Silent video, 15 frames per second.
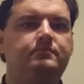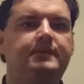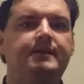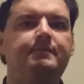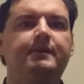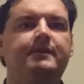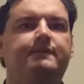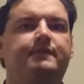
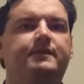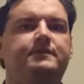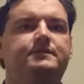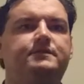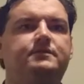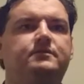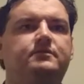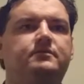get rid of it.
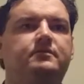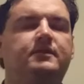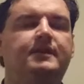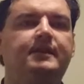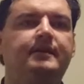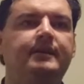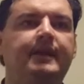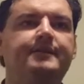
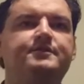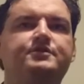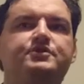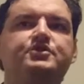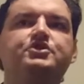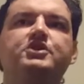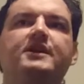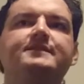It's
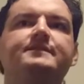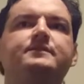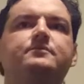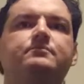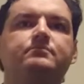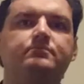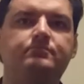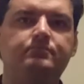just
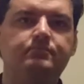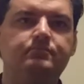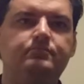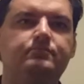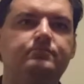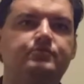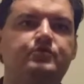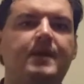
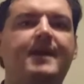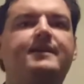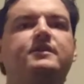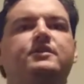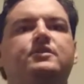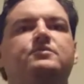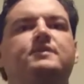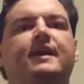
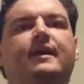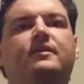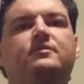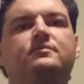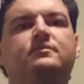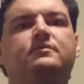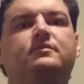dragging you down.